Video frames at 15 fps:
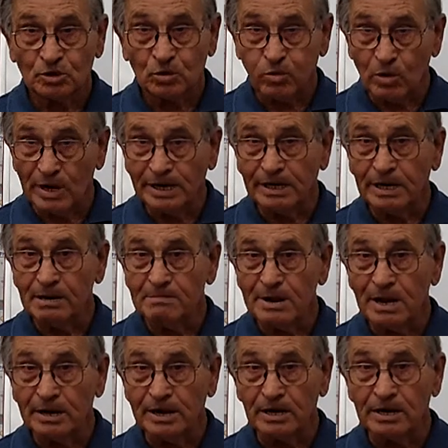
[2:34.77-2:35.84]
20
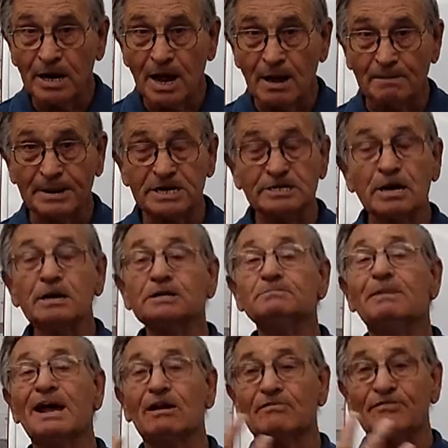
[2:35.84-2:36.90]
million copies. Now, as a
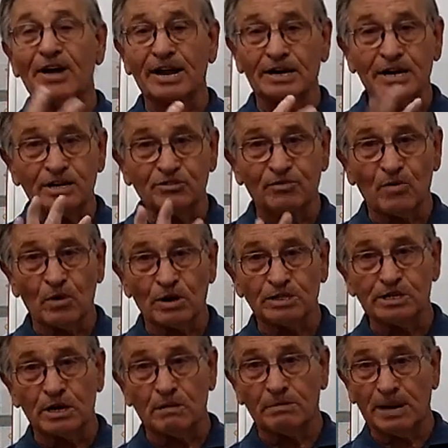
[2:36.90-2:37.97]
matter of fact, these four
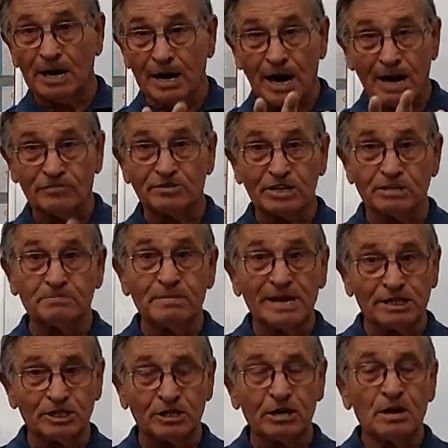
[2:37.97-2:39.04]
gentlemen that I've just
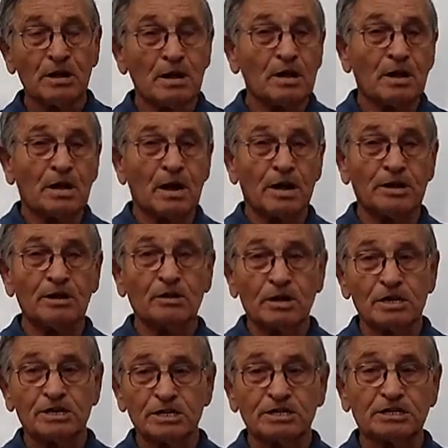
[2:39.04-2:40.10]
mentioned, you
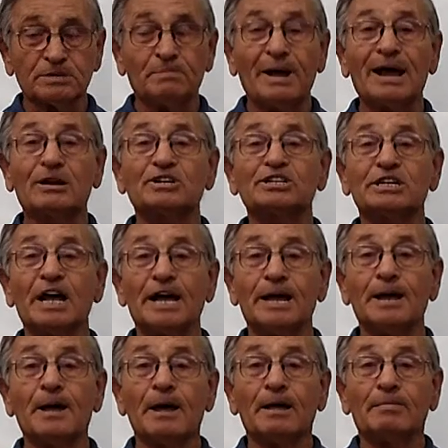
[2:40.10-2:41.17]
could just about
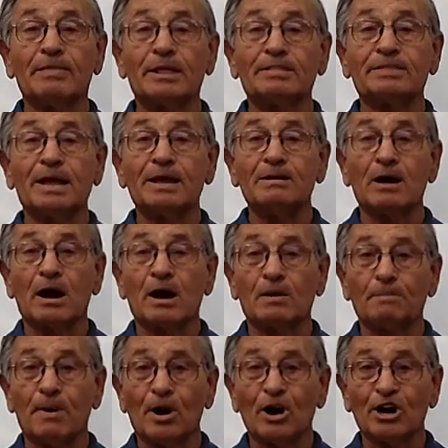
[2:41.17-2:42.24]
say that they
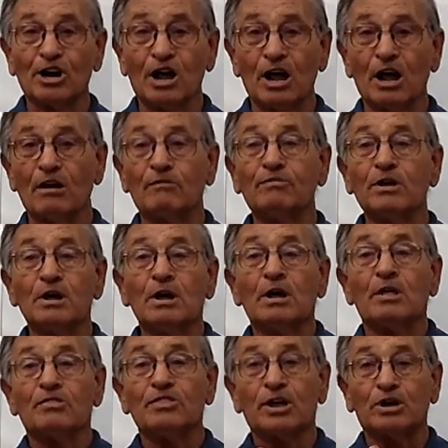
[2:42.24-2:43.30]
are part of
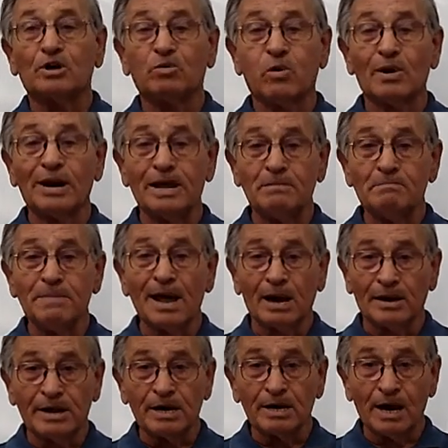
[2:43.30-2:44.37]
the 20
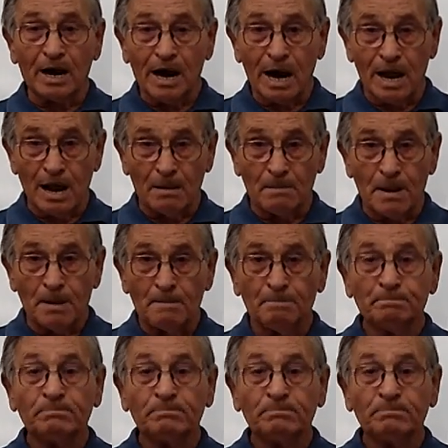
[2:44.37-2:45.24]
million club.